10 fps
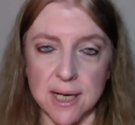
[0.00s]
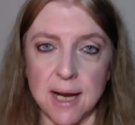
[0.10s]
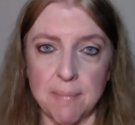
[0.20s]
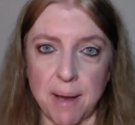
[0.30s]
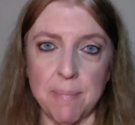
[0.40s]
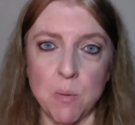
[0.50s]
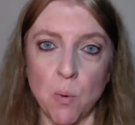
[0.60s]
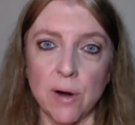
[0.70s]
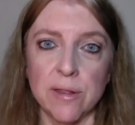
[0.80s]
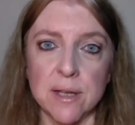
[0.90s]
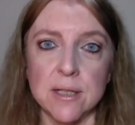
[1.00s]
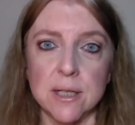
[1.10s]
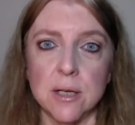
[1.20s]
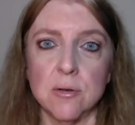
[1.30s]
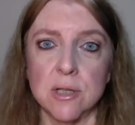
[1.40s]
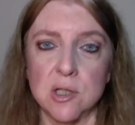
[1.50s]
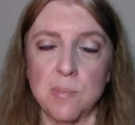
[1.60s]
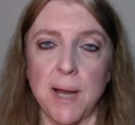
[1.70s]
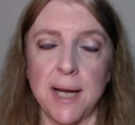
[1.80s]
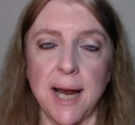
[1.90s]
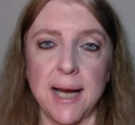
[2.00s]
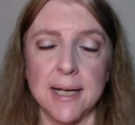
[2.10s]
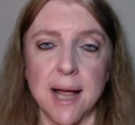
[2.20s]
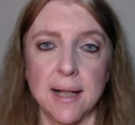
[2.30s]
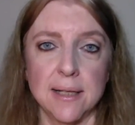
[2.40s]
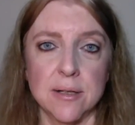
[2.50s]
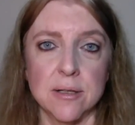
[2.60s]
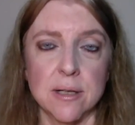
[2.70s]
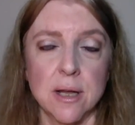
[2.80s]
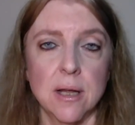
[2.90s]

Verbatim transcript: It might be worth it to you to spend $8